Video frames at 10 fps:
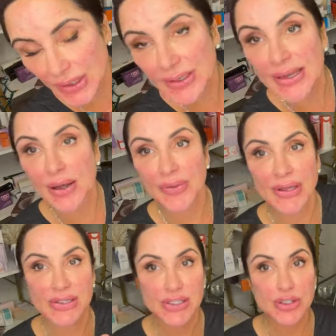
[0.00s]
Now
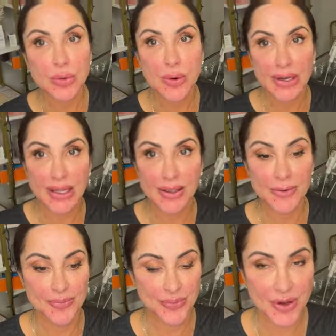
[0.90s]
that's 20,
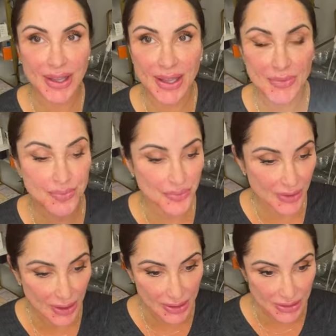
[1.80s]
okay?
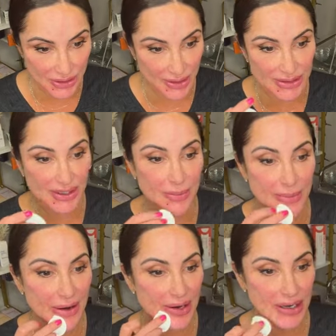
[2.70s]
So I did the
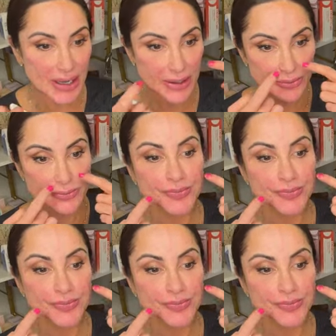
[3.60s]
Marinette,